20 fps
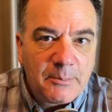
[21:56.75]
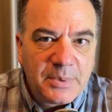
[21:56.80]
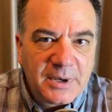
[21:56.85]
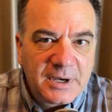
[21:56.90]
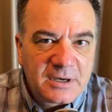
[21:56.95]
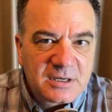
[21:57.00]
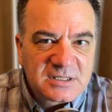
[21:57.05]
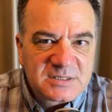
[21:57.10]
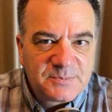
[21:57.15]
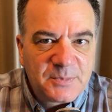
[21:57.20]

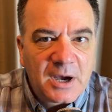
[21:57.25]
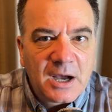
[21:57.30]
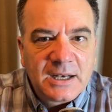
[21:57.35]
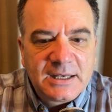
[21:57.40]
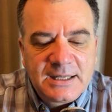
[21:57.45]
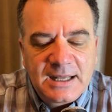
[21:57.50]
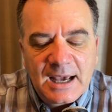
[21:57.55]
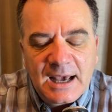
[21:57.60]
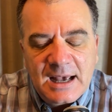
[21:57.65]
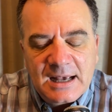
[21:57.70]

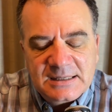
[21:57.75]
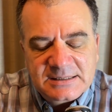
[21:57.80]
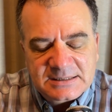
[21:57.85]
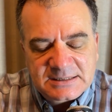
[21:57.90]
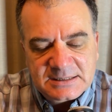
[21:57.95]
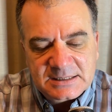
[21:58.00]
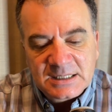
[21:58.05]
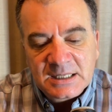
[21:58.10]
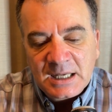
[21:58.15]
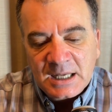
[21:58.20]

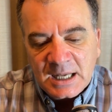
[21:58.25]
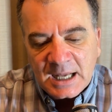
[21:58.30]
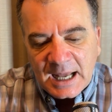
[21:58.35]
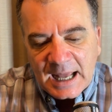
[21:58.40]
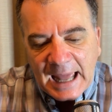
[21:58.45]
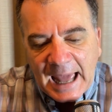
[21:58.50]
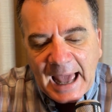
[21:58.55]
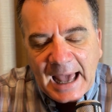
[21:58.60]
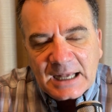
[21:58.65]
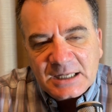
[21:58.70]

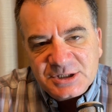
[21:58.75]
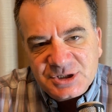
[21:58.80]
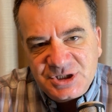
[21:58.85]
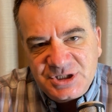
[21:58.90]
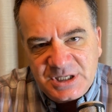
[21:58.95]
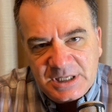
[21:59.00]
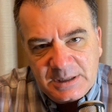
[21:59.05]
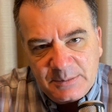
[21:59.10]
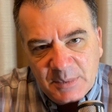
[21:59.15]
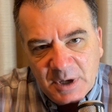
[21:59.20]

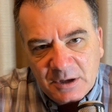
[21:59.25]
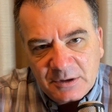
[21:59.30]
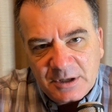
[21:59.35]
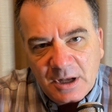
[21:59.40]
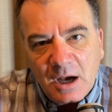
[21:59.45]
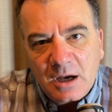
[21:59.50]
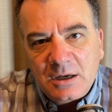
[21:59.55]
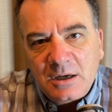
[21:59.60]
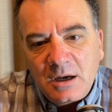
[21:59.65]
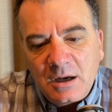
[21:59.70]

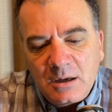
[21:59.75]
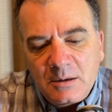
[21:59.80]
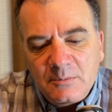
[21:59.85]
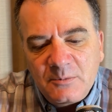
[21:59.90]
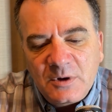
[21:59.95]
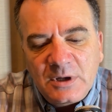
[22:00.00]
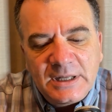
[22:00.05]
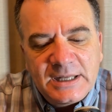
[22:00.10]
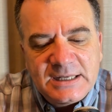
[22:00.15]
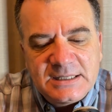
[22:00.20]
pickerspodcast@gmail.com.
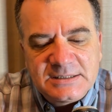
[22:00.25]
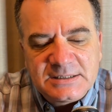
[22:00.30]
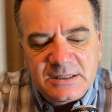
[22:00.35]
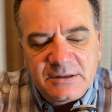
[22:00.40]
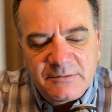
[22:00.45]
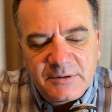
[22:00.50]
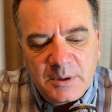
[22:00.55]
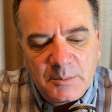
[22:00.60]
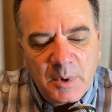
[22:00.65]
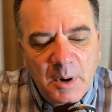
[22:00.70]
Really easy to
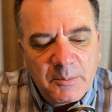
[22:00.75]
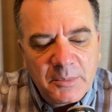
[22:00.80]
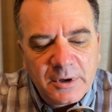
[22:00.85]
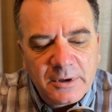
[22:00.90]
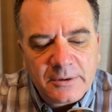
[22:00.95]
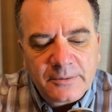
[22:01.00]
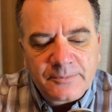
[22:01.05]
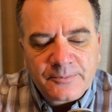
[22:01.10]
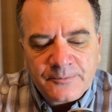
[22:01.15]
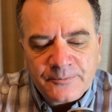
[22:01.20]
remember.